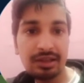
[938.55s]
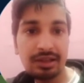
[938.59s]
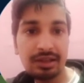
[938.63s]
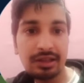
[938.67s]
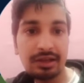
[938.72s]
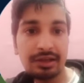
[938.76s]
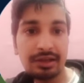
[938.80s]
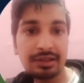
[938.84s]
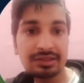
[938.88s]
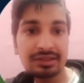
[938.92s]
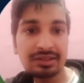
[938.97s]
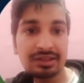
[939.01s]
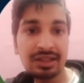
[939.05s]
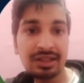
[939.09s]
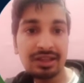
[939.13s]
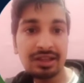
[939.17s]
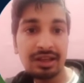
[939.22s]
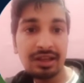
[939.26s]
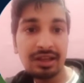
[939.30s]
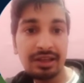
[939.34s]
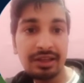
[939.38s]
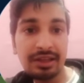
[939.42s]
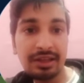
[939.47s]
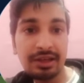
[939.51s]
here it is thick,
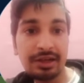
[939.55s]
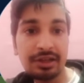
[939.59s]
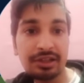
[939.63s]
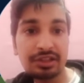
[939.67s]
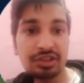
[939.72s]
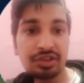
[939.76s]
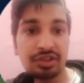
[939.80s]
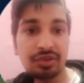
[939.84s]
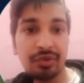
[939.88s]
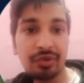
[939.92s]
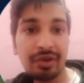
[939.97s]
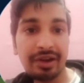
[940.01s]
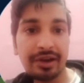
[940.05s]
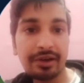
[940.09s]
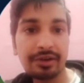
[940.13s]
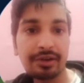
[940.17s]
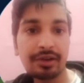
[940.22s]
here it is shrink.